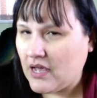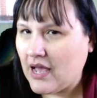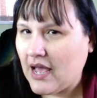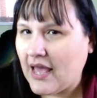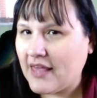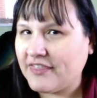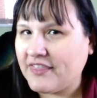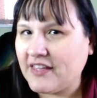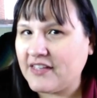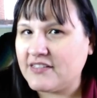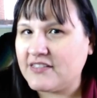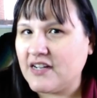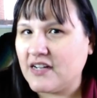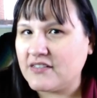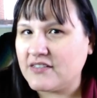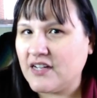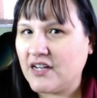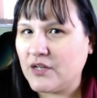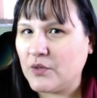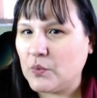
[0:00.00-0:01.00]
I think Duck
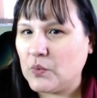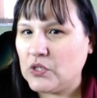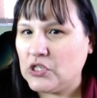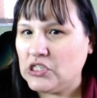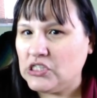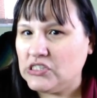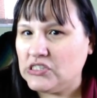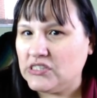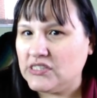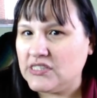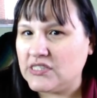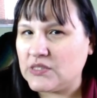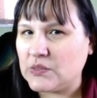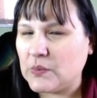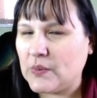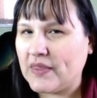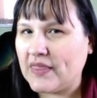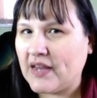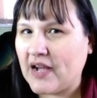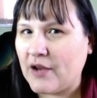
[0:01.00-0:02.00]
Duck Wool is the
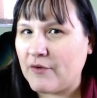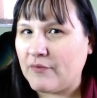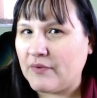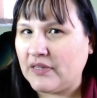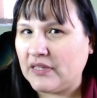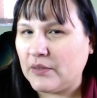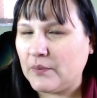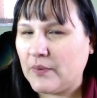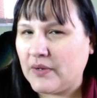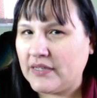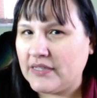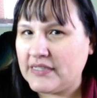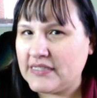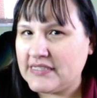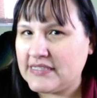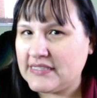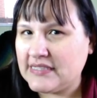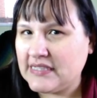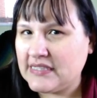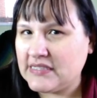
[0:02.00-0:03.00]
one that I really wanted to
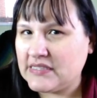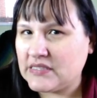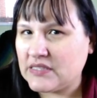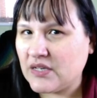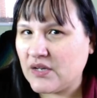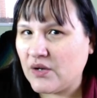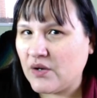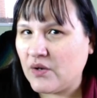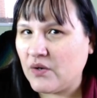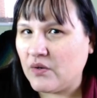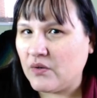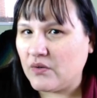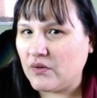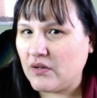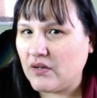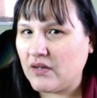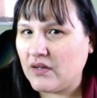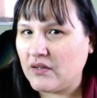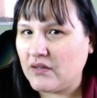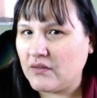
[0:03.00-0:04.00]
see, so
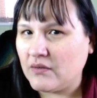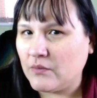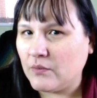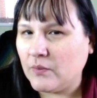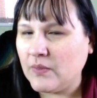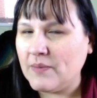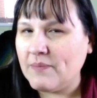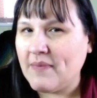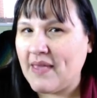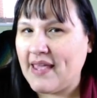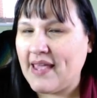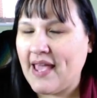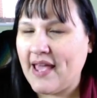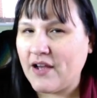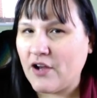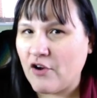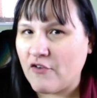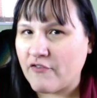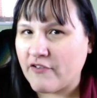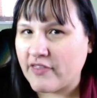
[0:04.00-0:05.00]
we may
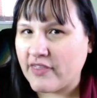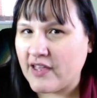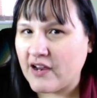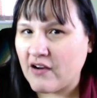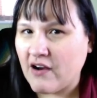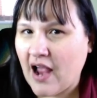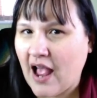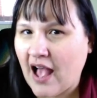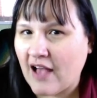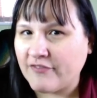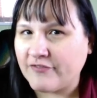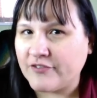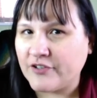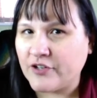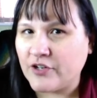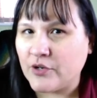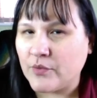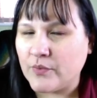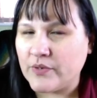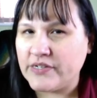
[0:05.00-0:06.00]
head over there
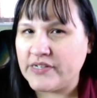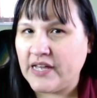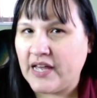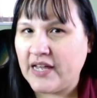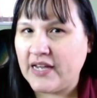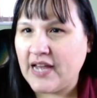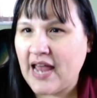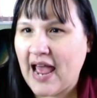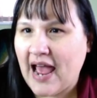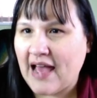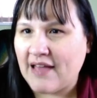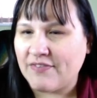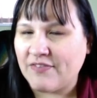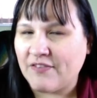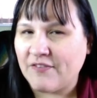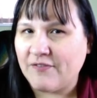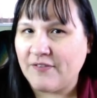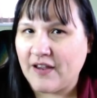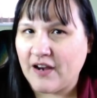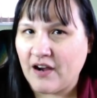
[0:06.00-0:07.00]
after we're done at the
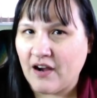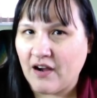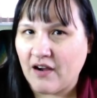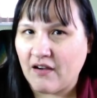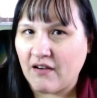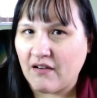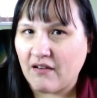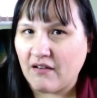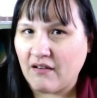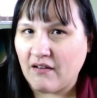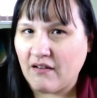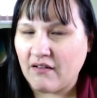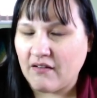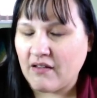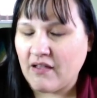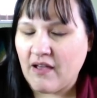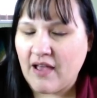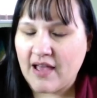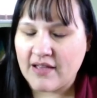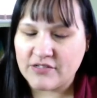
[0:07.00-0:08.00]
fair,
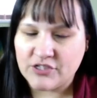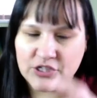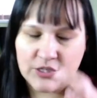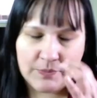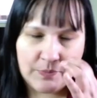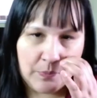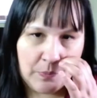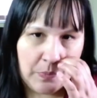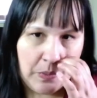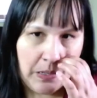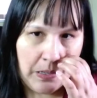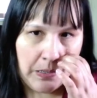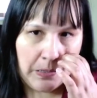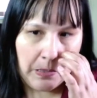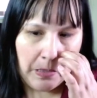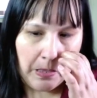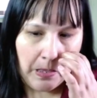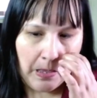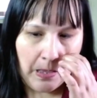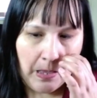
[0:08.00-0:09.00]
at Sheep and Wool
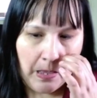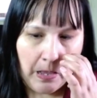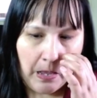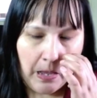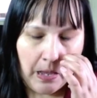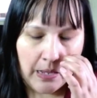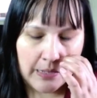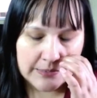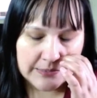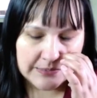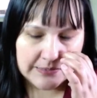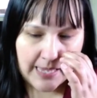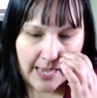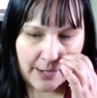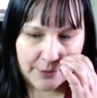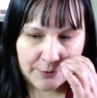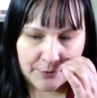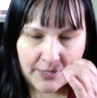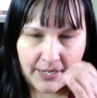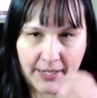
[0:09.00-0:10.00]
on
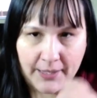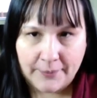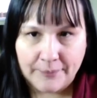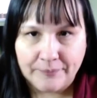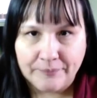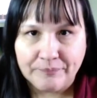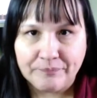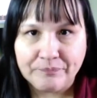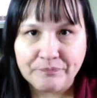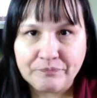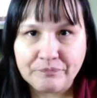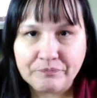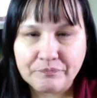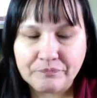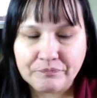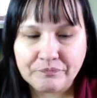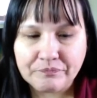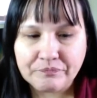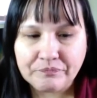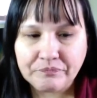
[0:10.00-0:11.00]
Saturday.
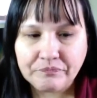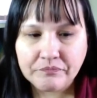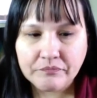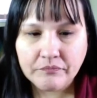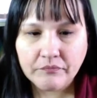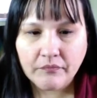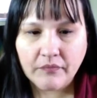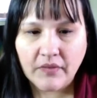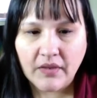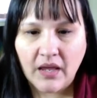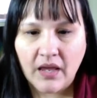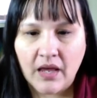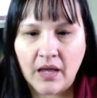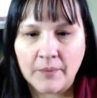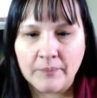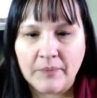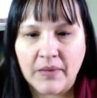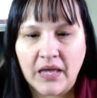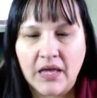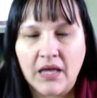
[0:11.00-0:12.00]
Yeah,